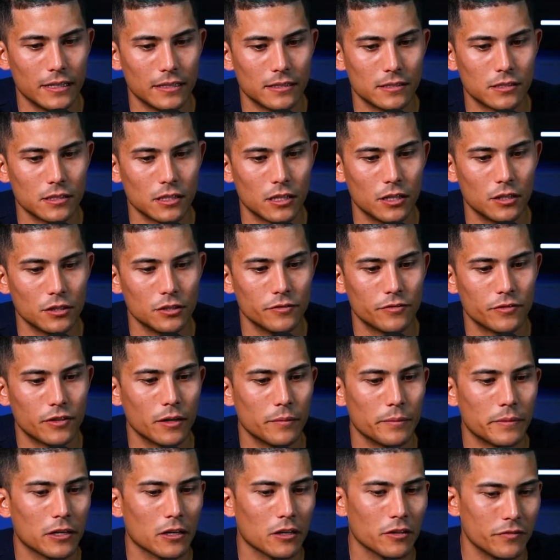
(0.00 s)
And so you've
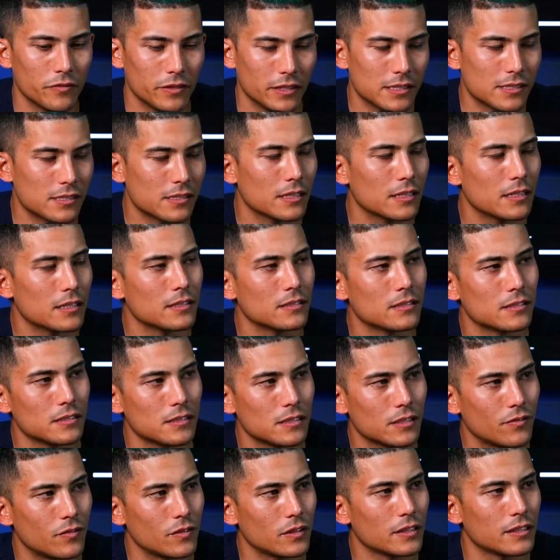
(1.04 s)
come here on visas and
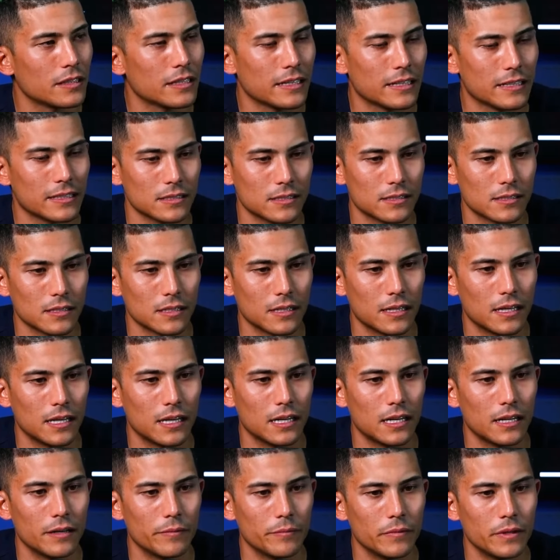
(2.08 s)
different mm-hmm. things.
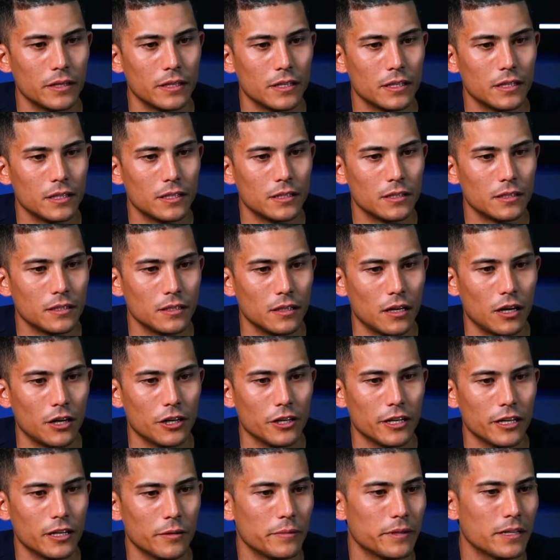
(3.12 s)
Um, are
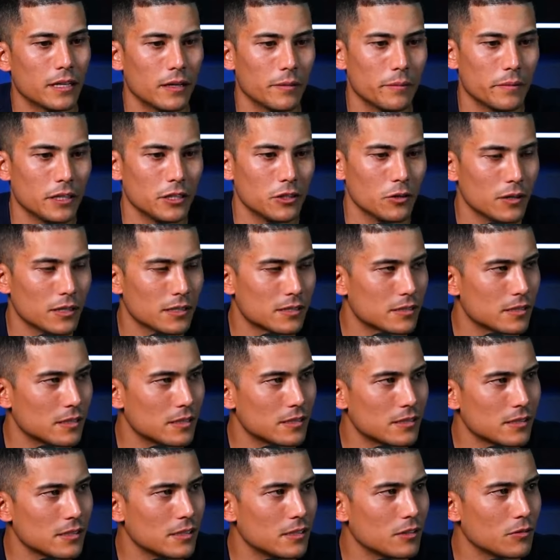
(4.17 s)
you going to become a U.S.
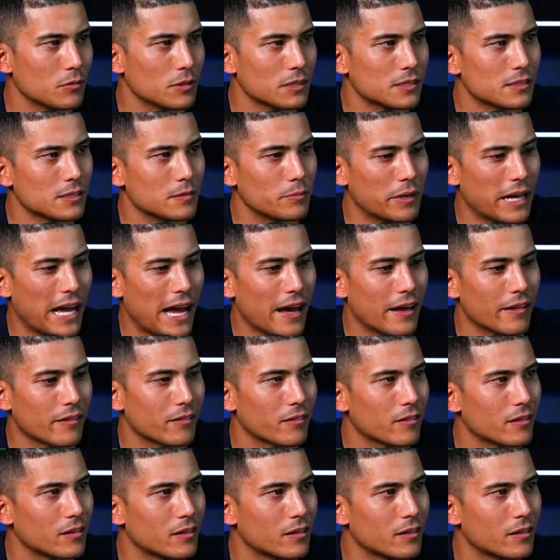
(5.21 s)
citizen, or what's the path?